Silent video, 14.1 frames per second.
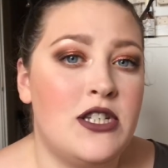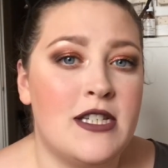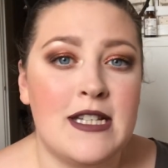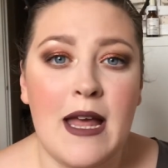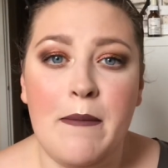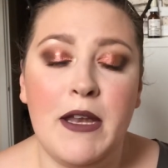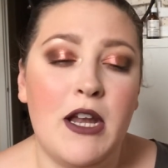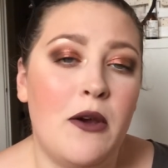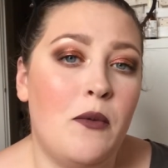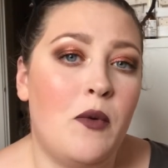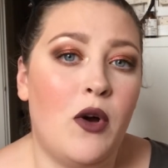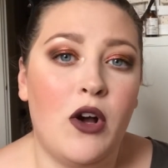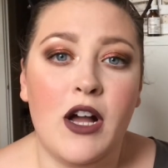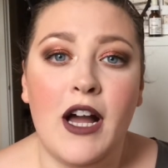Just let me know
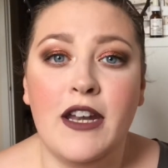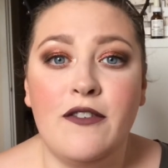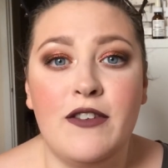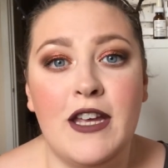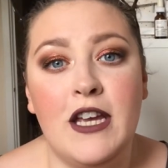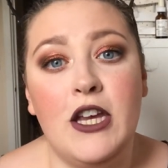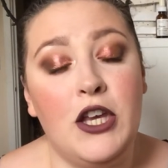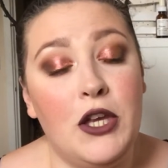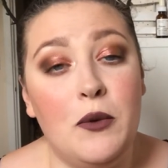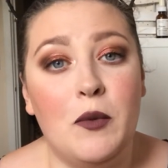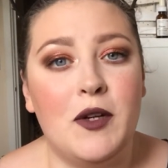what kind of thing you